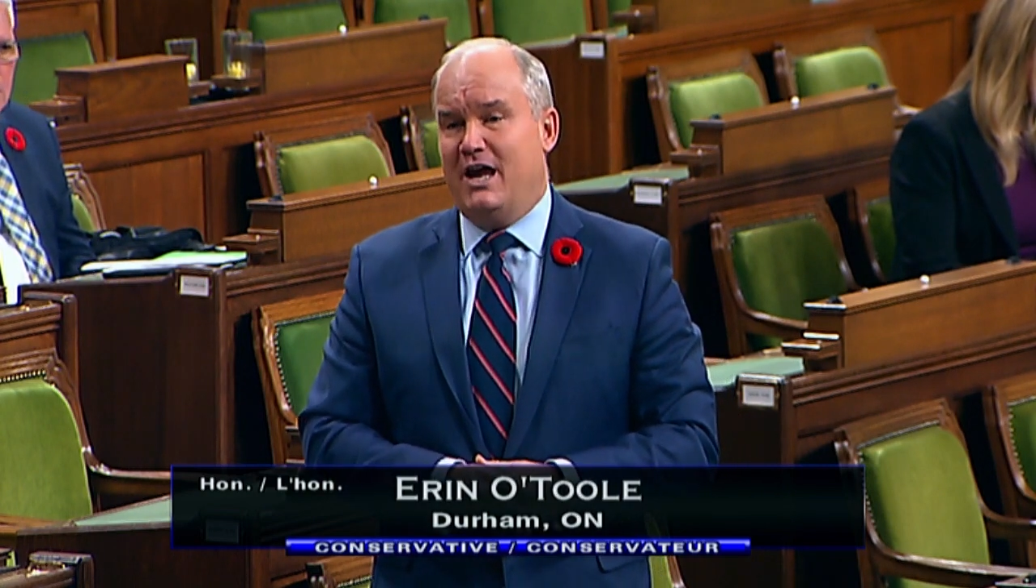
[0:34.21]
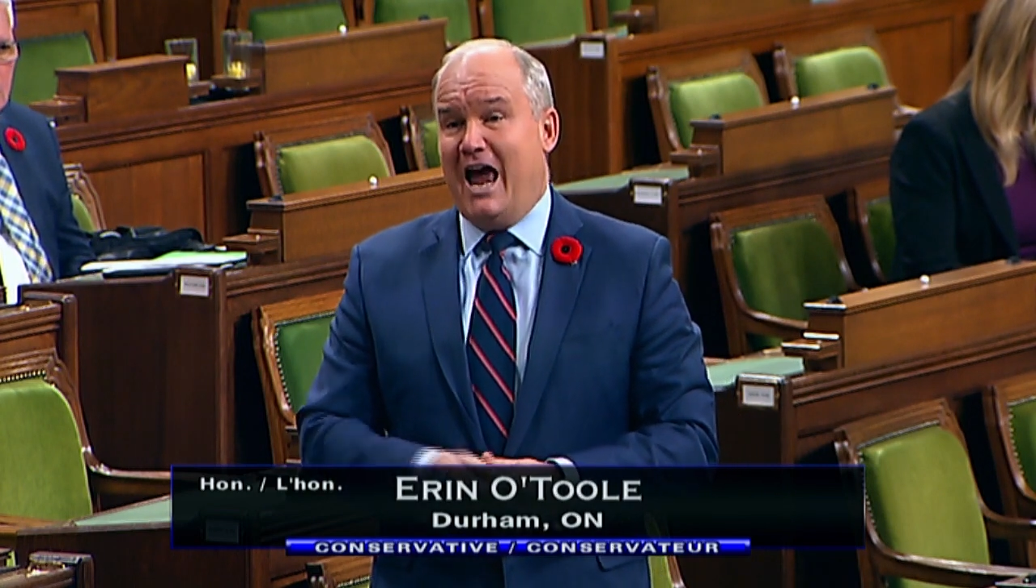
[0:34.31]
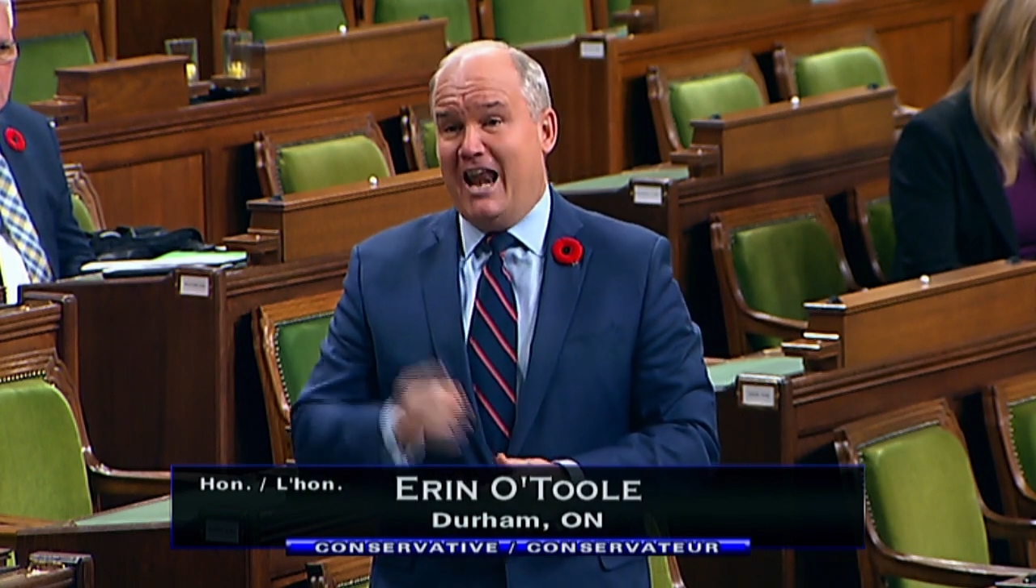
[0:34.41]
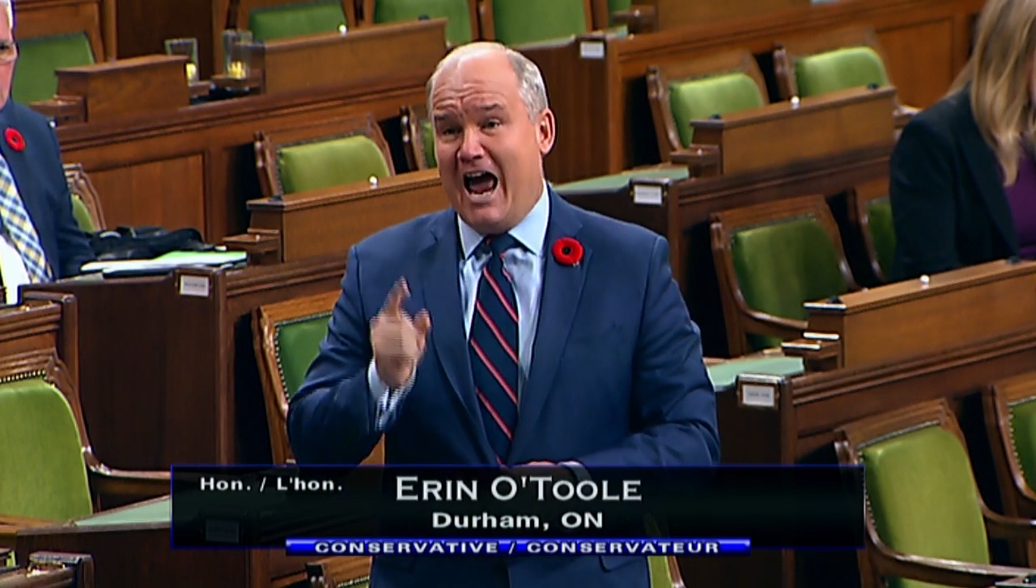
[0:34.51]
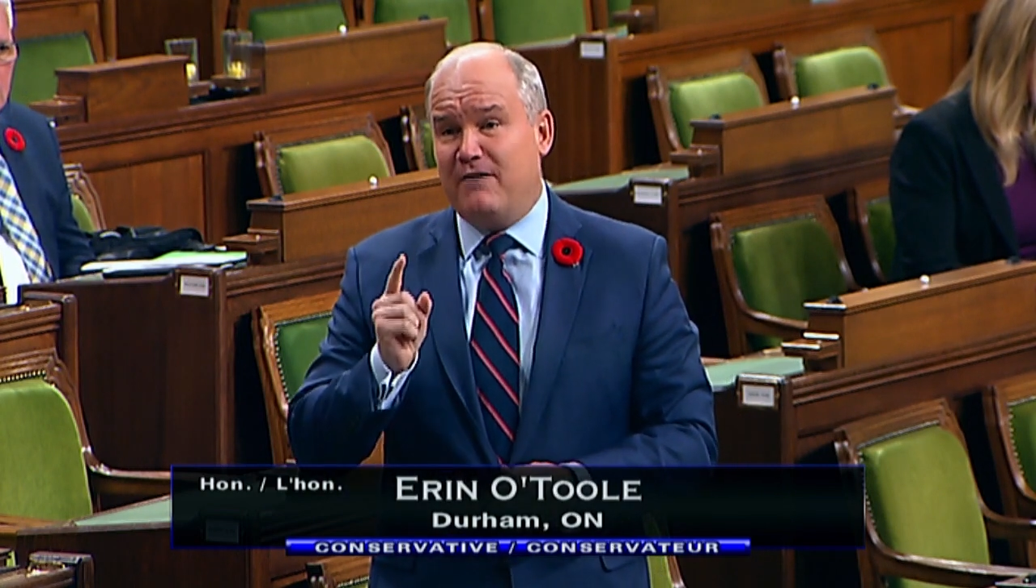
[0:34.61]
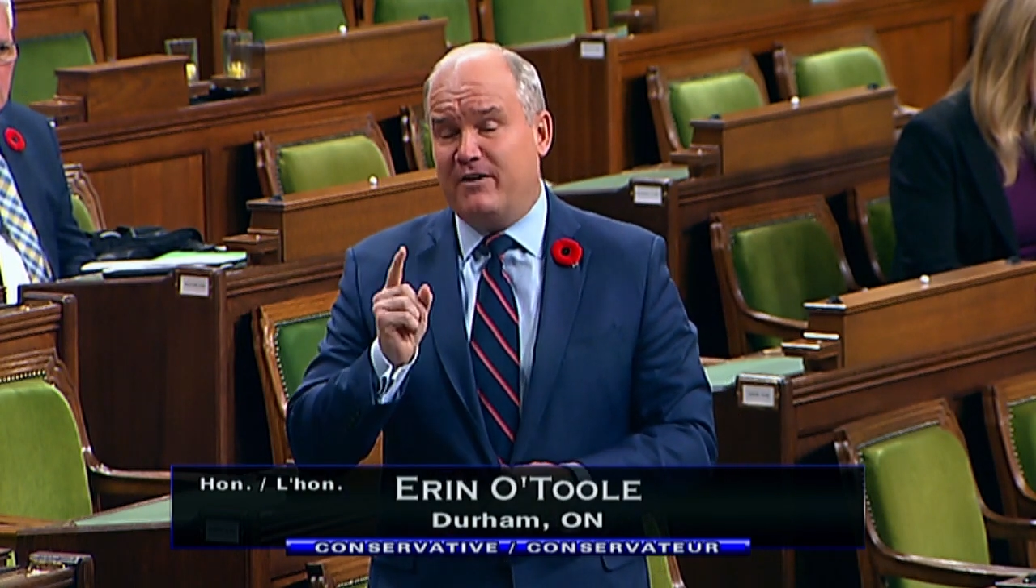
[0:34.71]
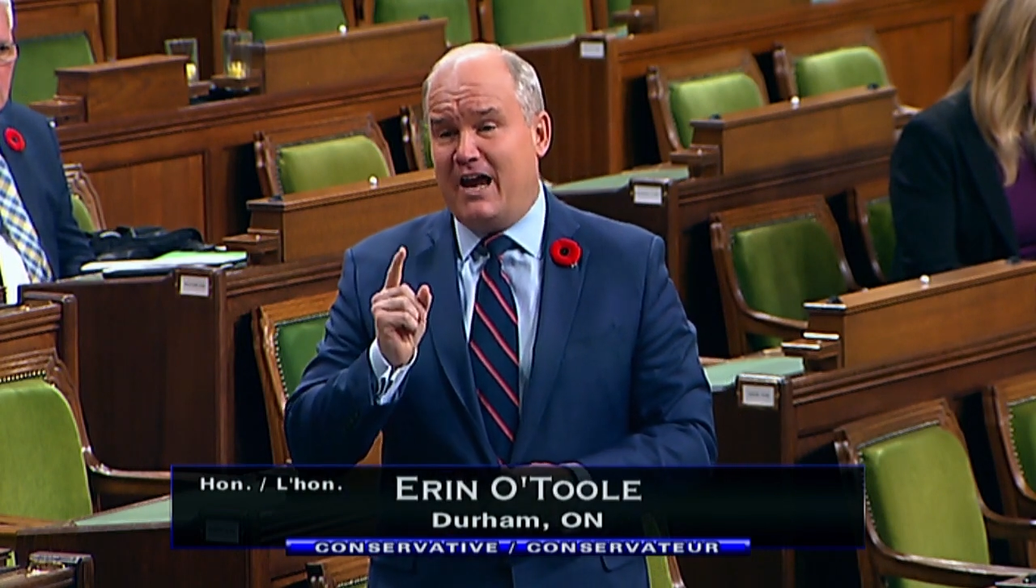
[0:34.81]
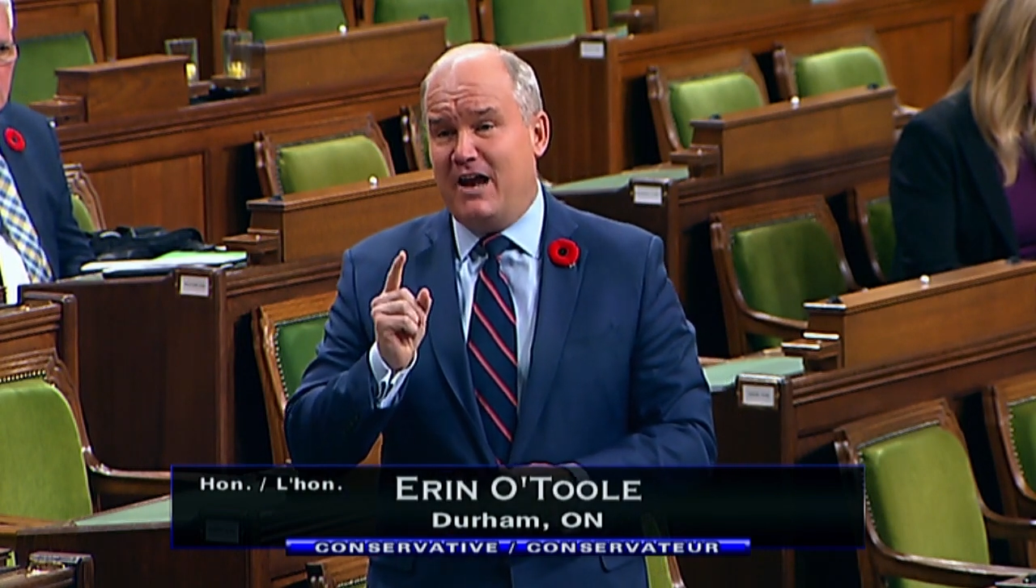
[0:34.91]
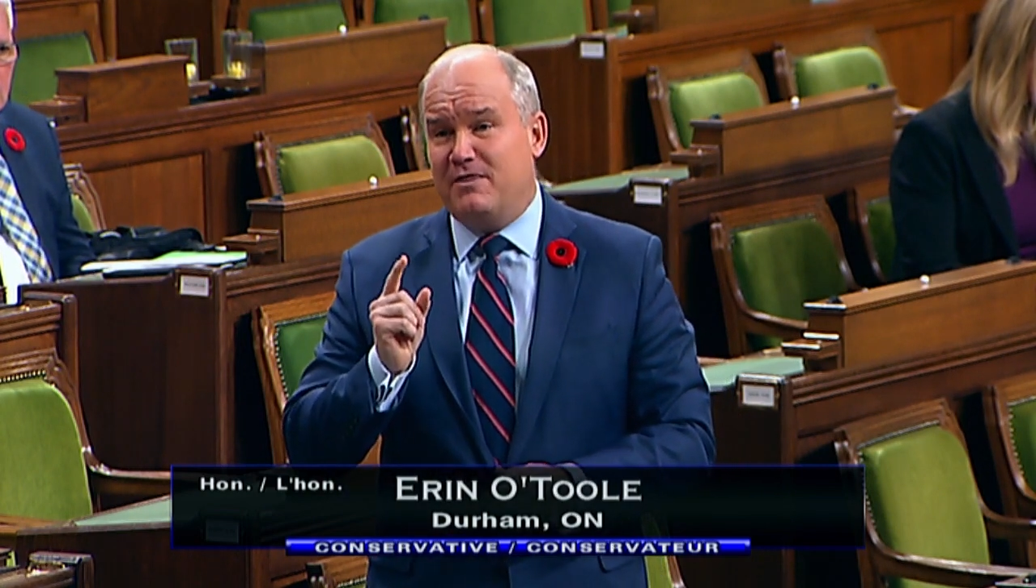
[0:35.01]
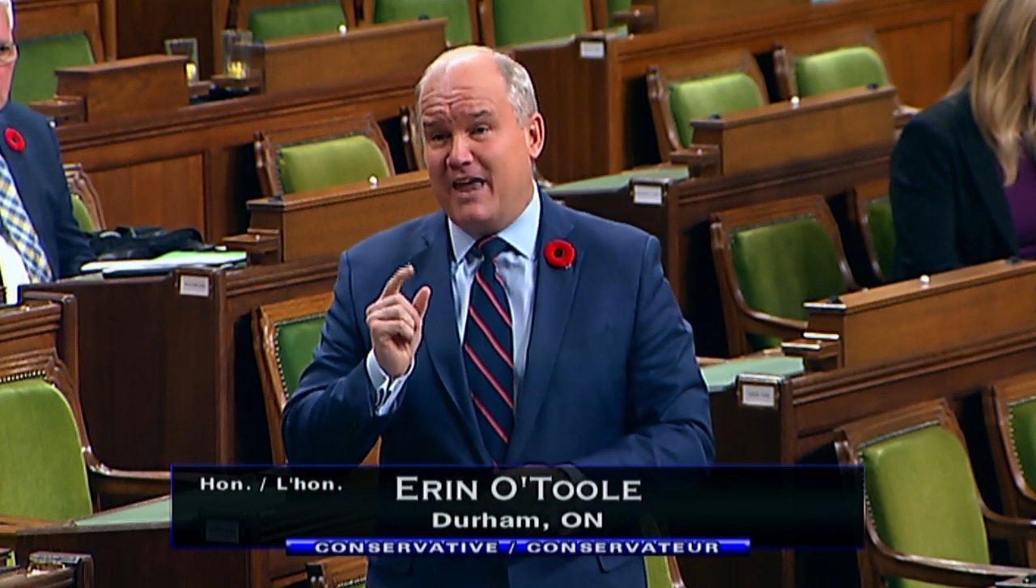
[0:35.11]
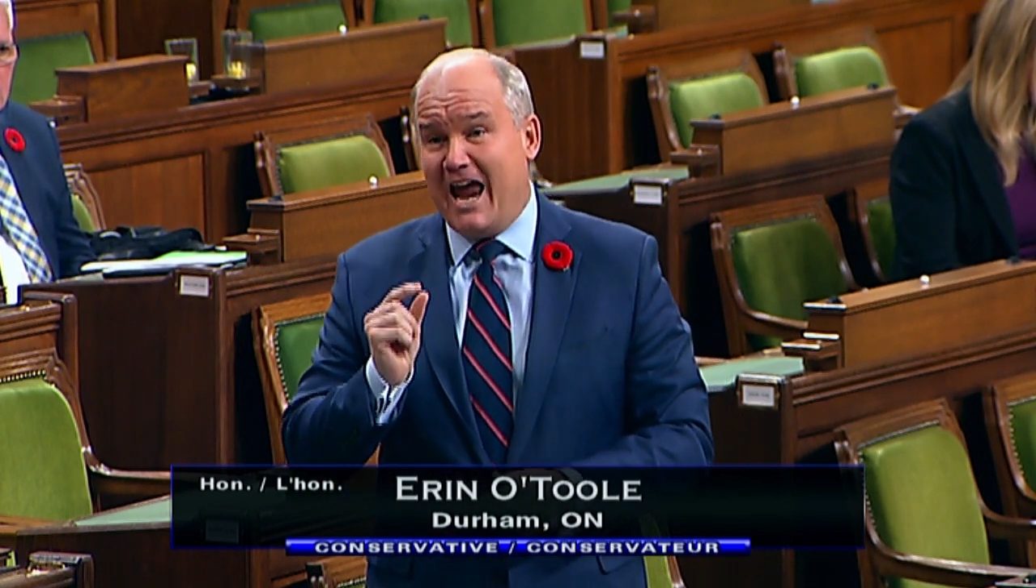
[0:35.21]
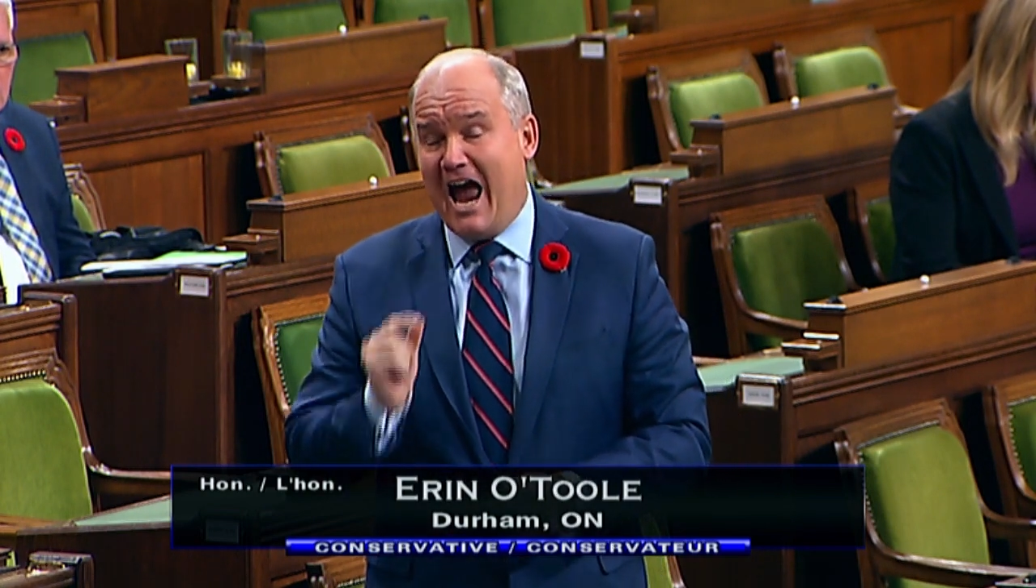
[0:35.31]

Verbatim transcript: And advocate they